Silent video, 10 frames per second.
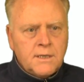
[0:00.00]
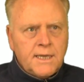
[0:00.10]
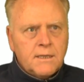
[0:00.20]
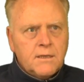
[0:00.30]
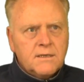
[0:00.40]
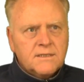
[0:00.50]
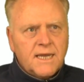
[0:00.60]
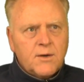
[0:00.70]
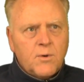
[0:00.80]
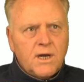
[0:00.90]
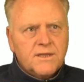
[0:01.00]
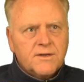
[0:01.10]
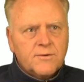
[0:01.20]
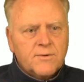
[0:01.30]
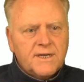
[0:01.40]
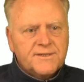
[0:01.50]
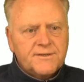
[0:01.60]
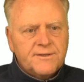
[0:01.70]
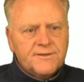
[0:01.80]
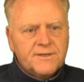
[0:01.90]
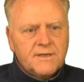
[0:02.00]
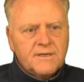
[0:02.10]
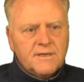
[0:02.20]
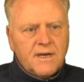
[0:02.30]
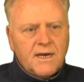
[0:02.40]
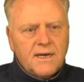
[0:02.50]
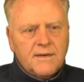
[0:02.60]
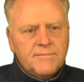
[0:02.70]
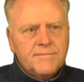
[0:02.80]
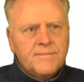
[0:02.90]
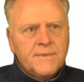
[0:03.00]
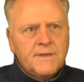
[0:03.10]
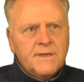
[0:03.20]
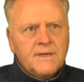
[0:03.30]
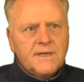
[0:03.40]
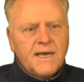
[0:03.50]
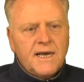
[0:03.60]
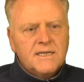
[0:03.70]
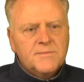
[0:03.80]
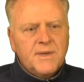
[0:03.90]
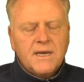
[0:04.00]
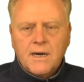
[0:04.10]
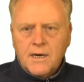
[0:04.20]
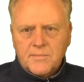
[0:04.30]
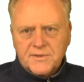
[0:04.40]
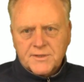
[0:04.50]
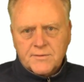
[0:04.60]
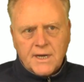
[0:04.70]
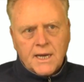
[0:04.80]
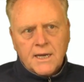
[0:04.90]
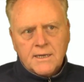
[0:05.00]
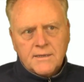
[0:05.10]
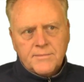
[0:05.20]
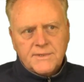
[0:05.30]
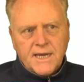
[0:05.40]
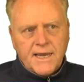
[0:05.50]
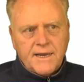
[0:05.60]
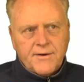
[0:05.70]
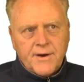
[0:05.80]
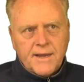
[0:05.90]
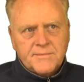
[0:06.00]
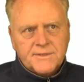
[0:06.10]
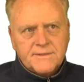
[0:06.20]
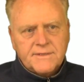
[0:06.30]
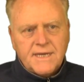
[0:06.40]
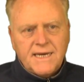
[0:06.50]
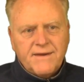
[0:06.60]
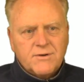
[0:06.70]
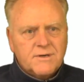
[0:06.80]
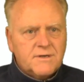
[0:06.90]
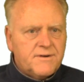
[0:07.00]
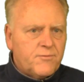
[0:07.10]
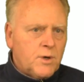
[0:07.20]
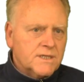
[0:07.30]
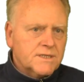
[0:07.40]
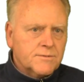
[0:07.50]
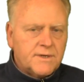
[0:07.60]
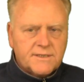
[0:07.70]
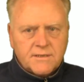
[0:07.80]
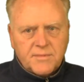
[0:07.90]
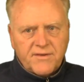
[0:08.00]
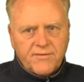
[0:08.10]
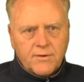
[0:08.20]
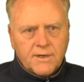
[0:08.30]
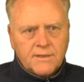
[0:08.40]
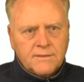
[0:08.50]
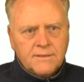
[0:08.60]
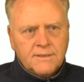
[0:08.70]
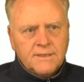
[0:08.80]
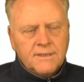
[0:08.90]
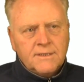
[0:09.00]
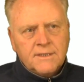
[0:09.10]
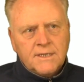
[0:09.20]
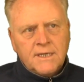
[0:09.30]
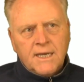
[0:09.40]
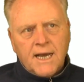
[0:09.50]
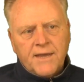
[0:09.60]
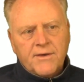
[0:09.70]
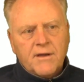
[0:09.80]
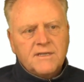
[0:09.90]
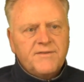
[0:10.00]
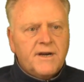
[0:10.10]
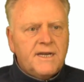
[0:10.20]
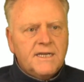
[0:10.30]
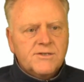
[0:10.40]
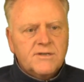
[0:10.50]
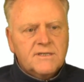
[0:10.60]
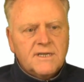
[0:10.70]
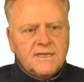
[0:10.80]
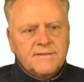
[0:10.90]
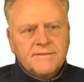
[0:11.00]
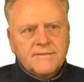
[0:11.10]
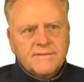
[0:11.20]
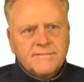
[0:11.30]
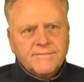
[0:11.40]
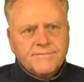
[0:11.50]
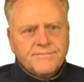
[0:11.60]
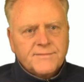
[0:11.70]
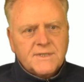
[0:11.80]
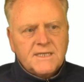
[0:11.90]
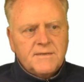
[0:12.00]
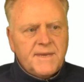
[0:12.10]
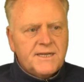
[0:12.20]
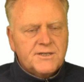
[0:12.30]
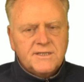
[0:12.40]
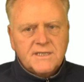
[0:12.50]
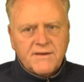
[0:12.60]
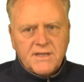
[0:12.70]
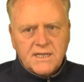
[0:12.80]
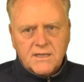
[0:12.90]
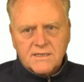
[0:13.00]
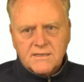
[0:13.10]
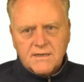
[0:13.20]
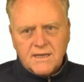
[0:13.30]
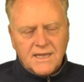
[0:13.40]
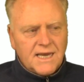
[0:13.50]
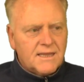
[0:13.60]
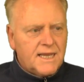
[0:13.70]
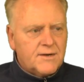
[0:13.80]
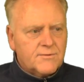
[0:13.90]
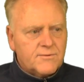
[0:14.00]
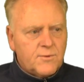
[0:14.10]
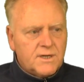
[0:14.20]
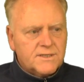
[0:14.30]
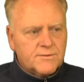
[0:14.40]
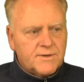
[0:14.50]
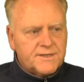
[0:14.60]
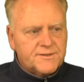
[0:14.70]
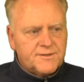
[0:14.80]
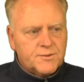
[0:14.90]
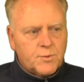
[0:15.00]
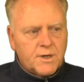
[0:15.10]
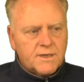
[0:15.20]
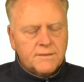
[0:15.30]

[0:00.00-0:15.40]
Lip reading: It looks like Walter Russell's cosmic harp string diagrams. And I never heard of Walter Russell before. I thought it was very interesting. The dimensions and everything looked a lot like Walter Russell's work.